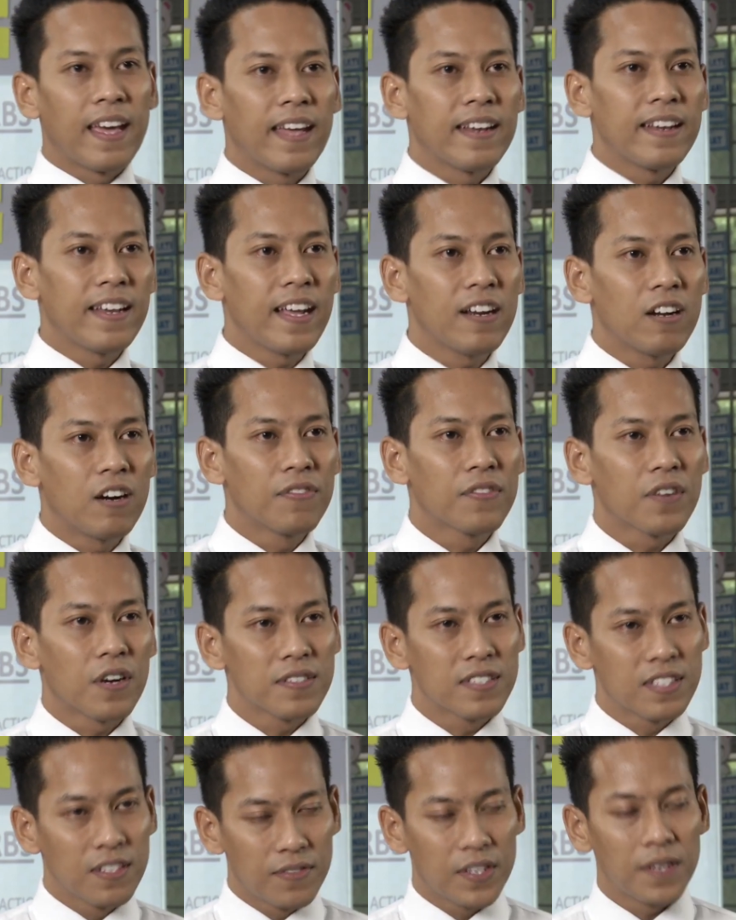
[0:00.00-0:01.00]
And then, of
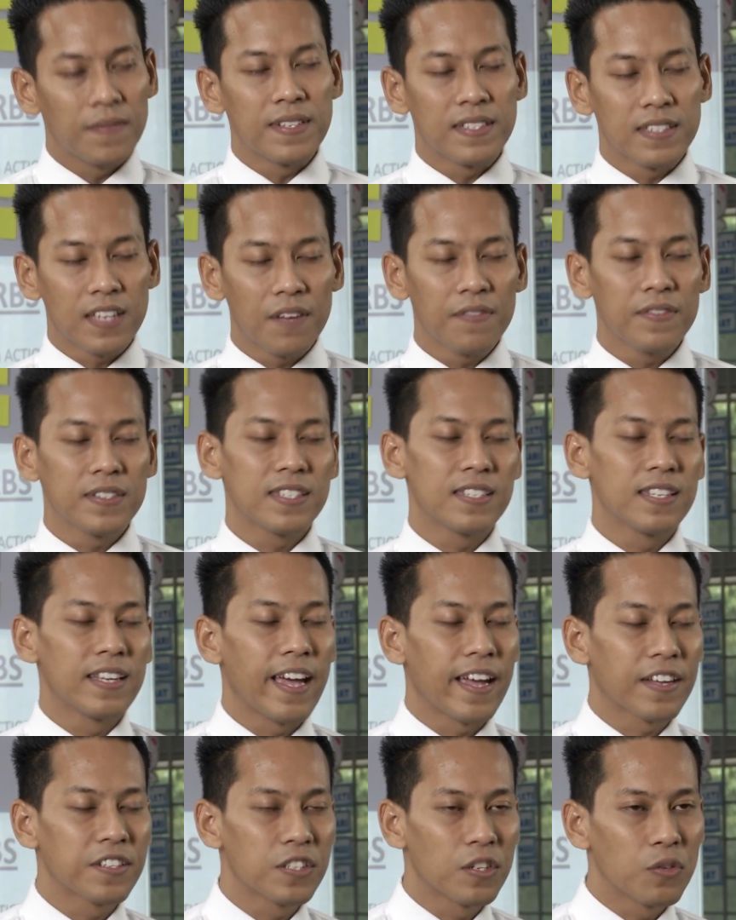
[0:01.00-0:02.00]
course, the verb itself is
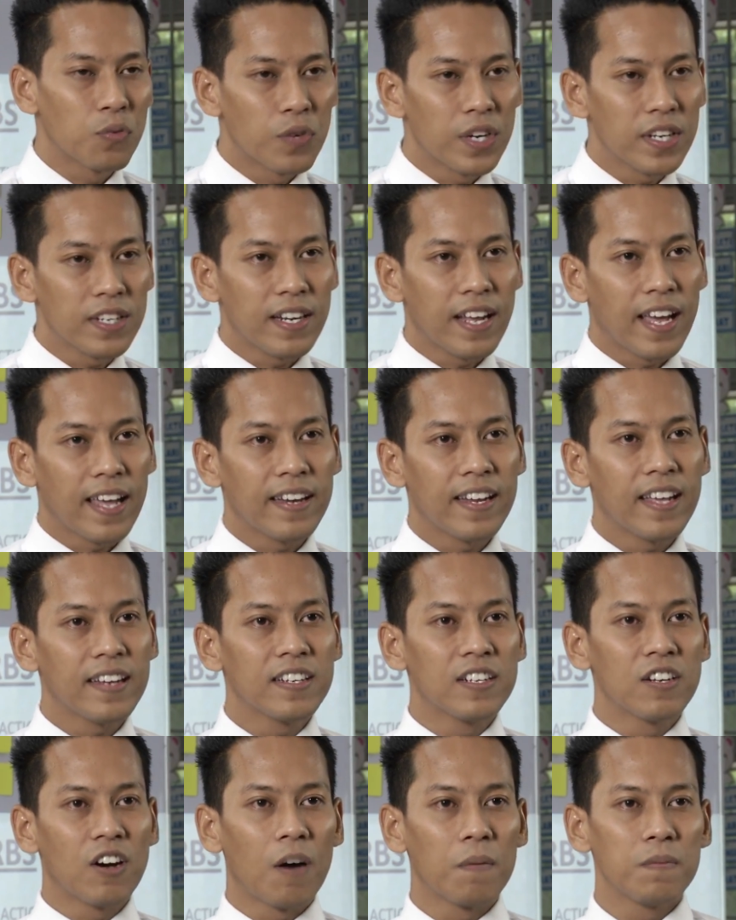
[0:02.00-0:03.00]
the action word, and
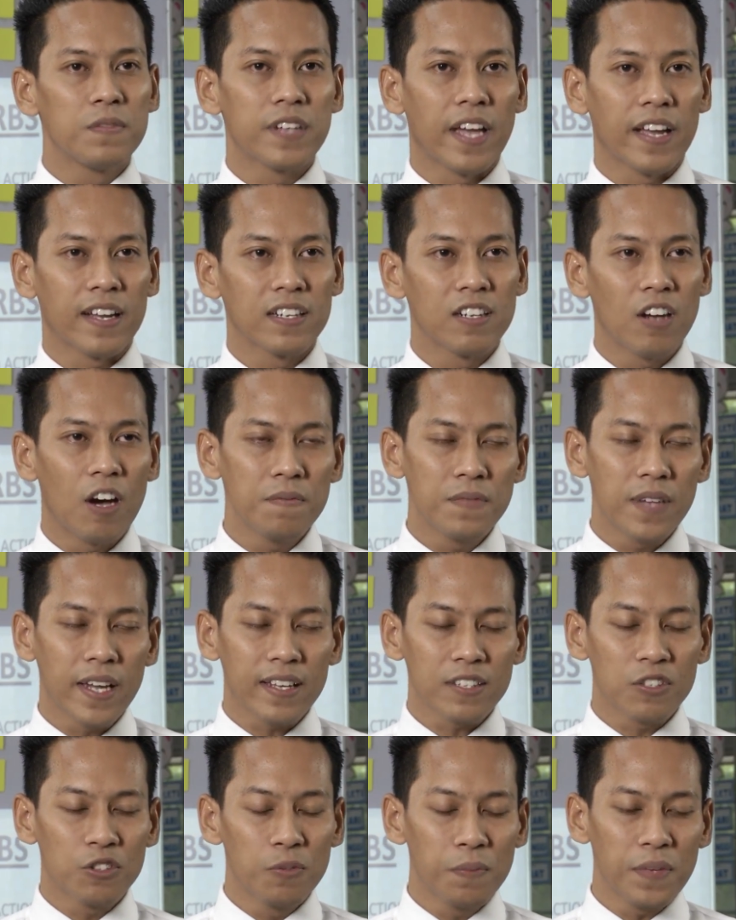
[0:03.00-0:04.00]
then the object. The
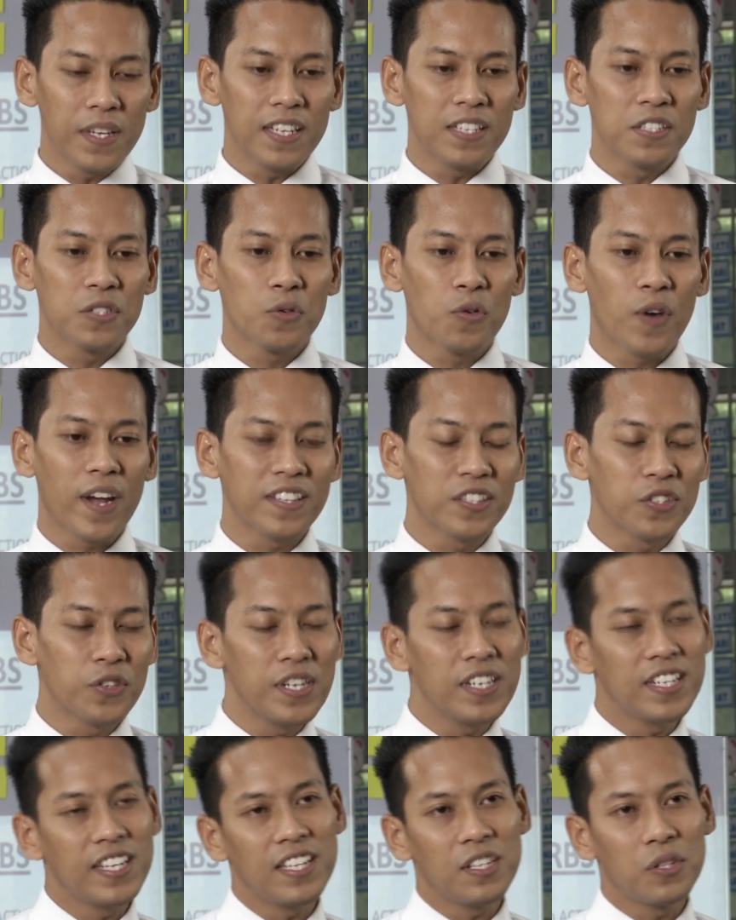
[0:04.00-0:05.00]
object, to me, is quite
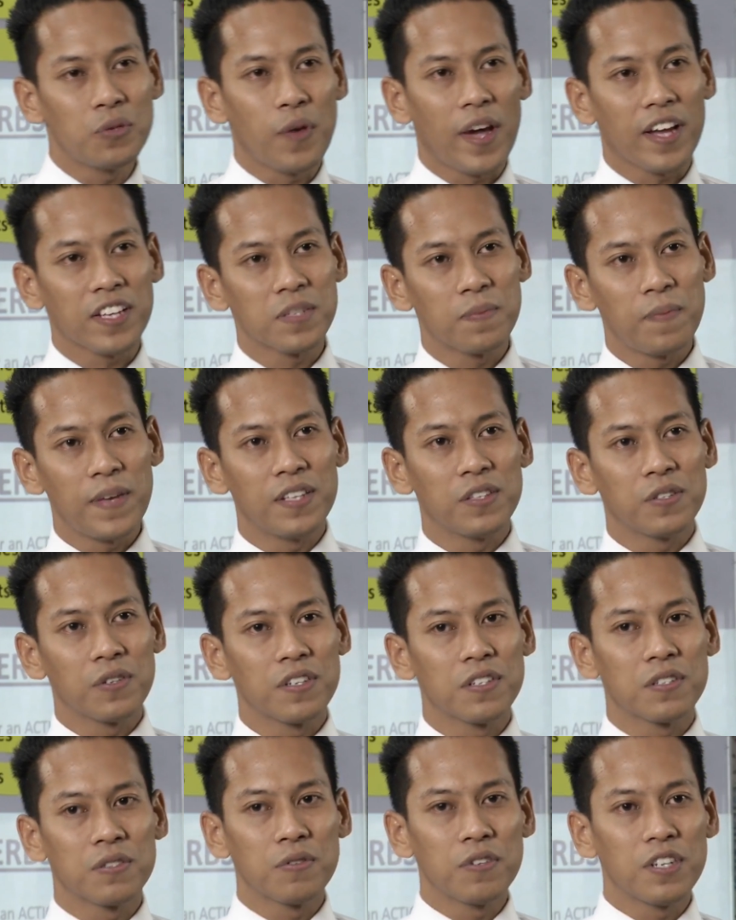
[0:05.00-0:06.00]
tricky to explain
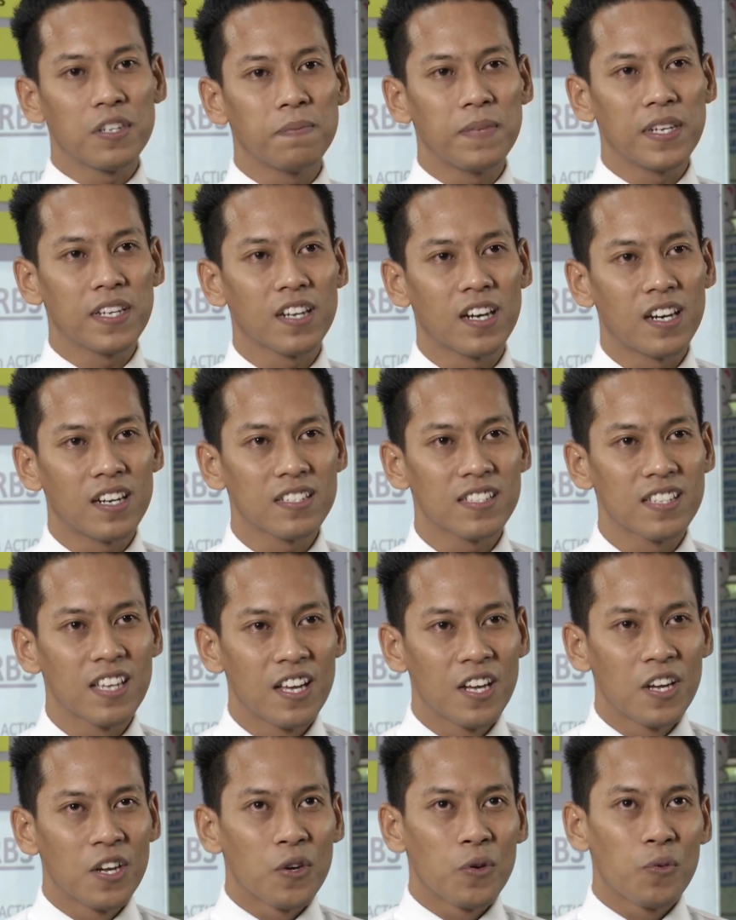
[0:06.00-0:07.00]
to the student, because
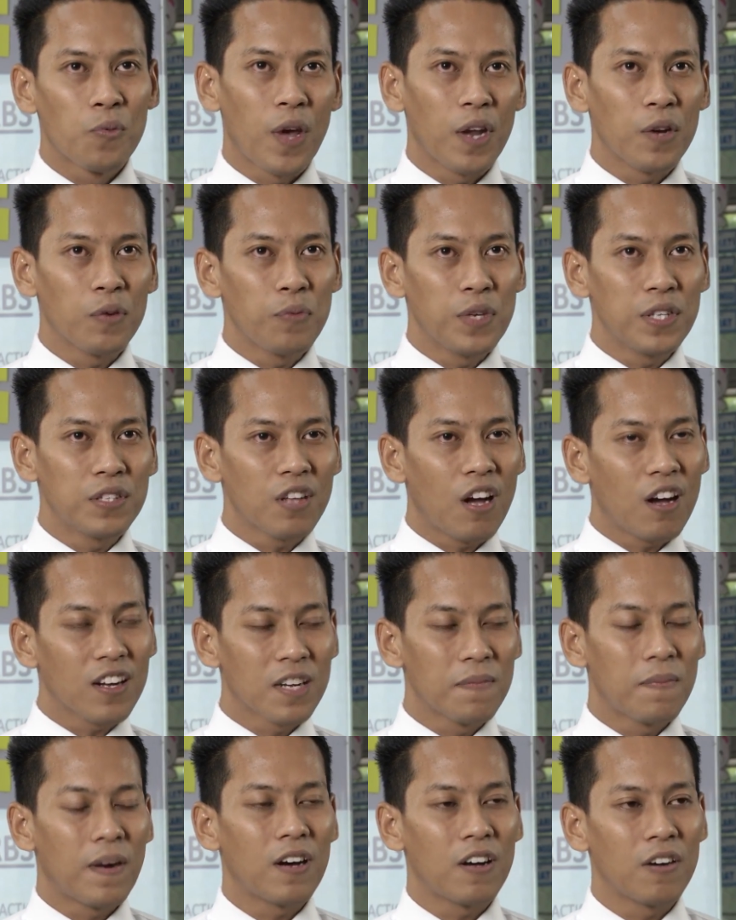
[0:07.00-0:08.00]
when we
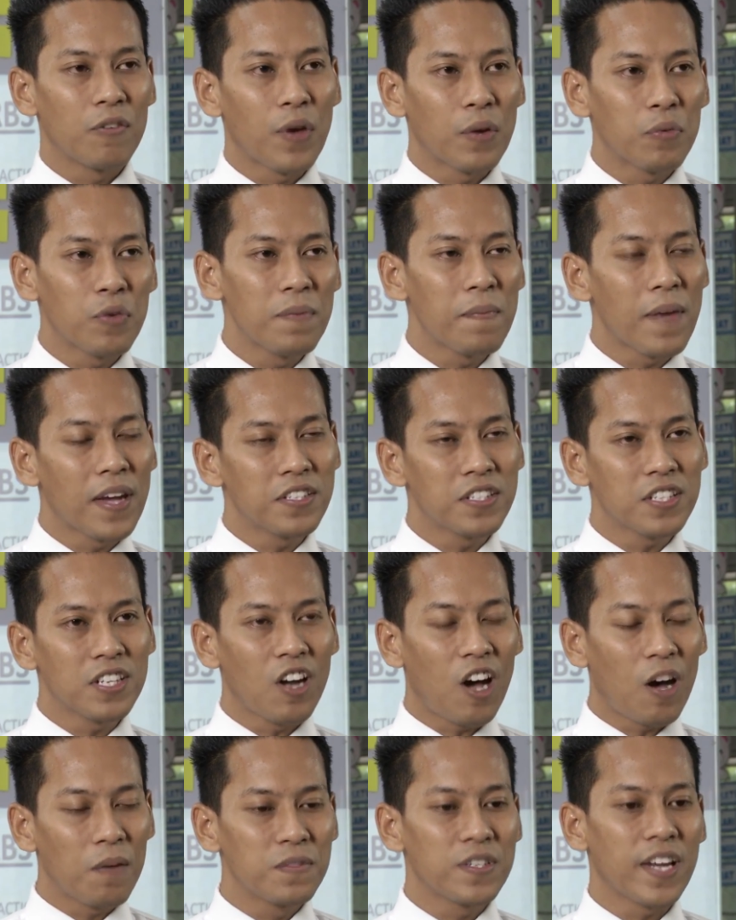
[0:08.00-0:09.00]
talk about, when we
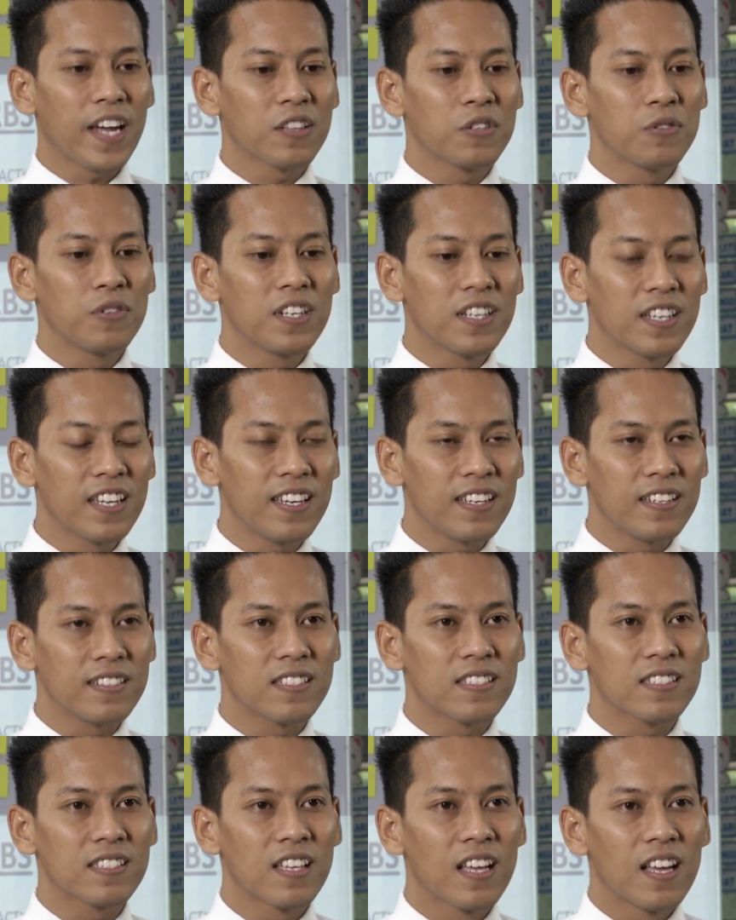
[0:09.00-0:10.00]
mention object to the
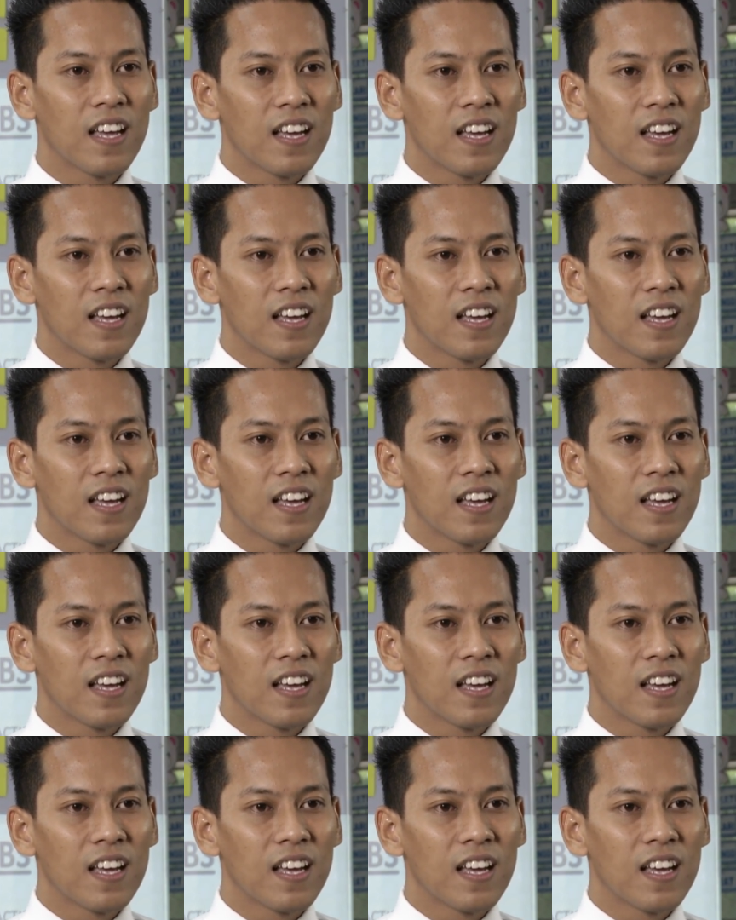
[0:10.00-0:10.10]
kids,